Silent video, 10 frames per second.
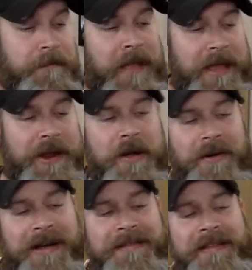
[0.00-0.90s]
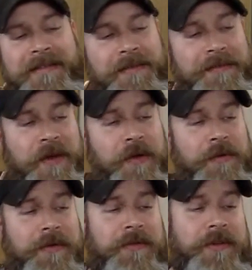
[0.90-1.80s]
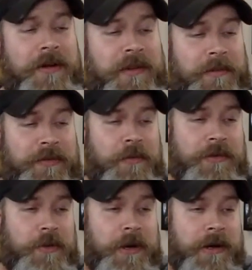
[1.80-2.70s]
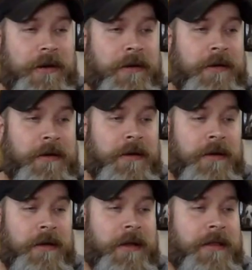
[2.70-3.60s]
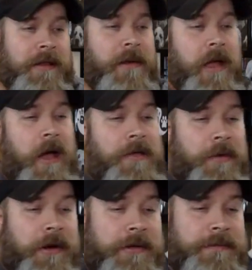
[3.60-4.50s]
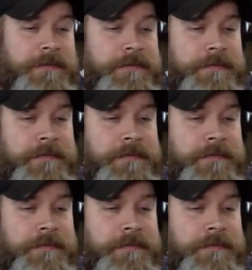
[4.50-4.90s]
Hey, you know what? This phone starts up so much quicker than my other one.